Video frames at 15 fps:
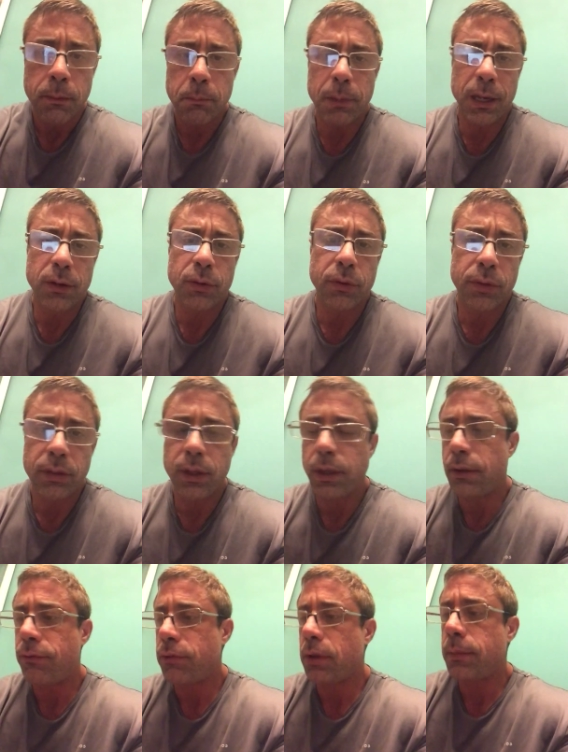mental
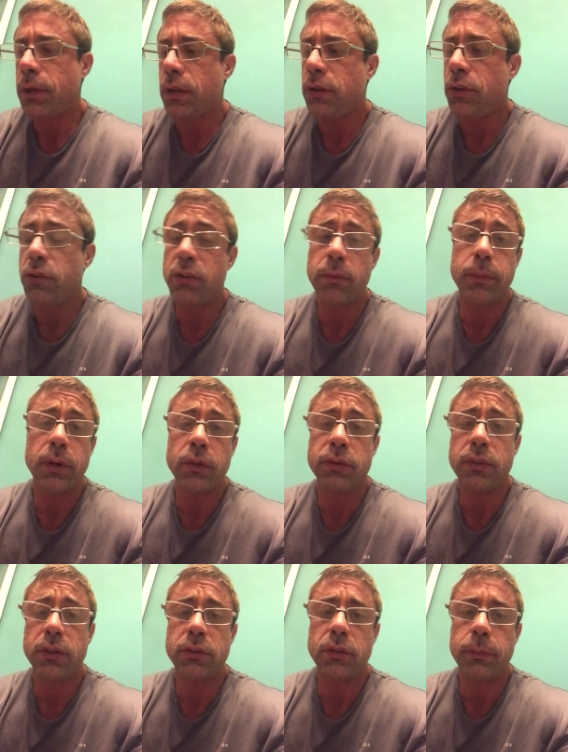thing from it, you should
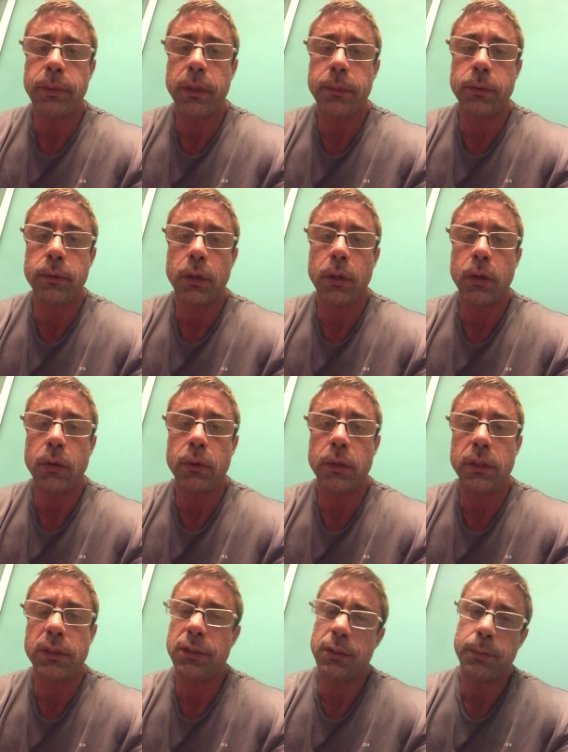post it so people know.
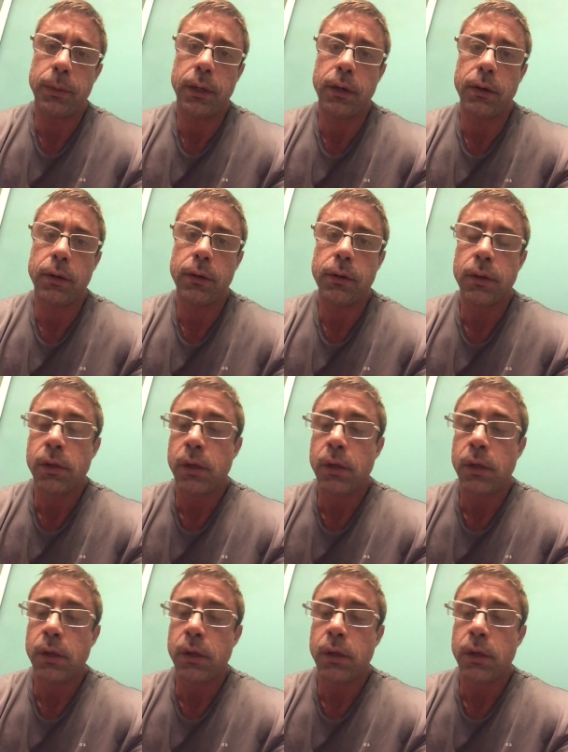It's just better.